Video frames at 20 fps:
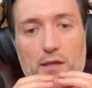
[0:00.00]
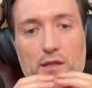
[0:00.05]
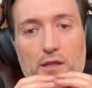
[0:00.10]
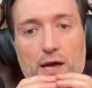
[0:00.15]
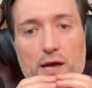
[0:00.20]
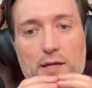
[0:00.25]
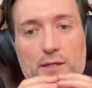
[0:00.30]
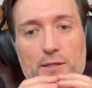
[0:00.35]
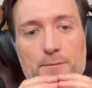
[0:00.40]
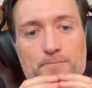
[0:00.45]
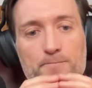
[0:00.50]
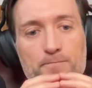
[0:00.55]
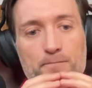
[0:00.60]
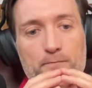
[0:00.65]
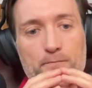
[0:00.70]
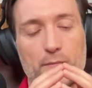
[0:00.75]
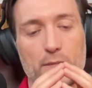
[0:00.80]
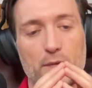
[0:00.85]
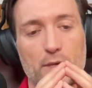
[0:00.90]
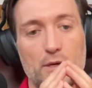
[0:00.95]
that
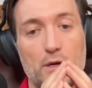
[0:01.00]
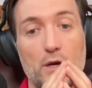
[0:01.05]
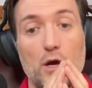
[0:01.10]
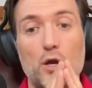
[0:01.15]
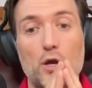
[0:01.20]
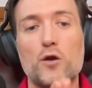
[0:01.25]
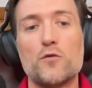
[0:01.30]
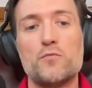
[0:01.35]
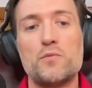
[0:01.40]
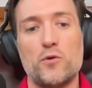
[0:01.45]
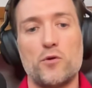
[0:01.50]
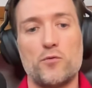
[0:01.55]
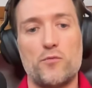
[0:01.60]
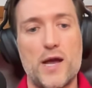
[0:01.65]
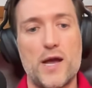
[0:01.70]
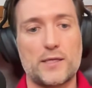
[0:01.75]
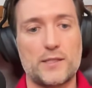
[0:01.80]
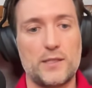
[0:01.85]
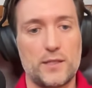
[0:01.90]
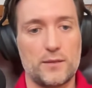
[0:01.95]
a lot of people are
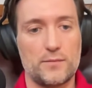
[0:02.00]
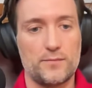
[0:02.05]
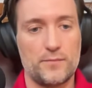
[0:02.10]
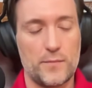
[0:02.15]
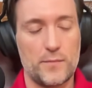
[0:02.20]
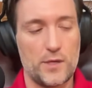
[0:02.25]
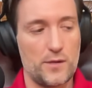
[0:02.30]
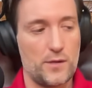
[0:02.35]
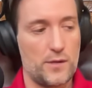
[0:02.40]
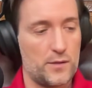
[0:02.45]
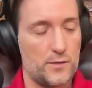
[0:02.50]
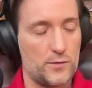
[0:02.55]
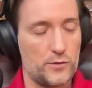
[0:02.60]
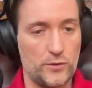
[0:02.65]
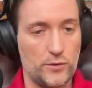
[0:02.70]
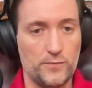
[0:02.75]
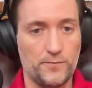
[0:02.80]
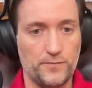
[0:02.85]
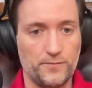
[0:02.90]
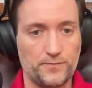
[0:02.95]
reacting
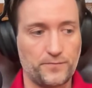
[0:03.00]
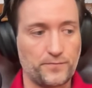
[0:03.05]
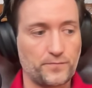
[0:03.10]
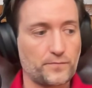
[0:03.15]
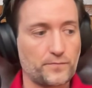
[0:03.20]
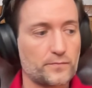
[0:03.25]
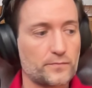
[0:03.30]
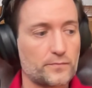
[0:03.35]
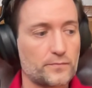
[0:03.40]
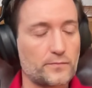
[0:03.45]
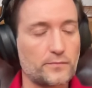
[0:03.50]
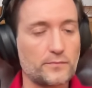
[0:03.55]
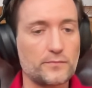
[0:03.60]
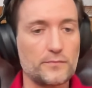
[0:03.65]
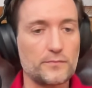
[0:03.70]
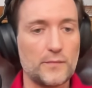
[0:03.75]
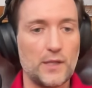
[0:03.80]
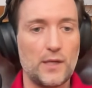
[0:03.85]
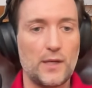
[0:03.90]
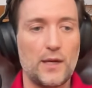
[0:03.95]
to. Mm-hmm.
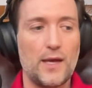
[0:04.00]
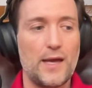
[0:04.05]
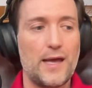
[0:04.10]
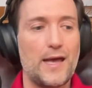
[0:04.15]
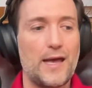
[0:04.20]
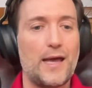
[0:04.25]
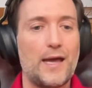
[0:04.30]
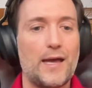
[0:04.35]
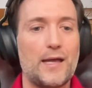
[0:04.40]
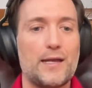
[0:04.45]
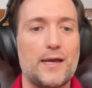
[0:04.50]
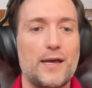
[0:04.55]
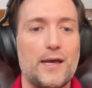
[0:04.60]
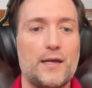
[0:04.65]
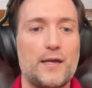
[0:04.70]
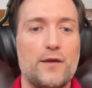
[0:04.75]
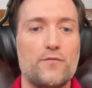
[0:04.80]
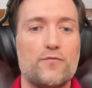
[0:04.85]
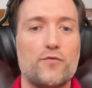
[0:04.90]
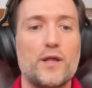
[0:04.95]
And, and
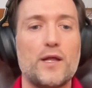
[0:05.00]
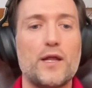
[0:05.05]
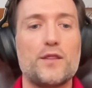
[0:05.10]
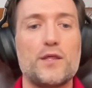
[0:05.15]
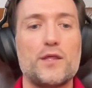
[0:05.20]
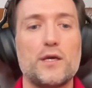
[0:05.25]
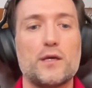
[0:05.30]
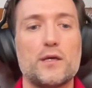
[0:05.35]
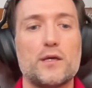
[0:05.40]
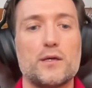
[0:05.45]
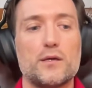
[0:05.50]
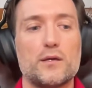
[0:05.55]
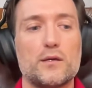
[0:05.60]
and for that I think